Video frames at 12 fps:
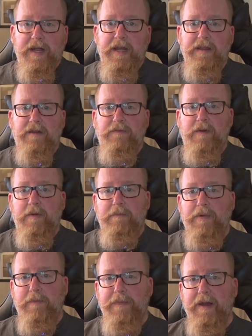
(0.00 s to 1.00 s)
either from a
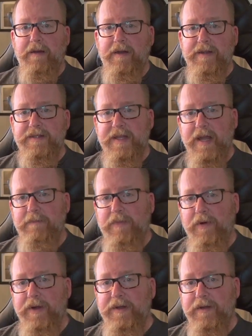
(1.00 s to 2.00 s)
preparedness
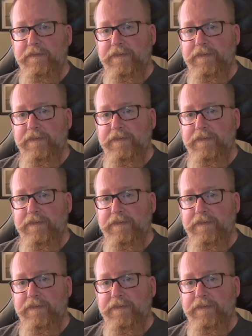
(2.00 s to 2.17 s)
standpoint,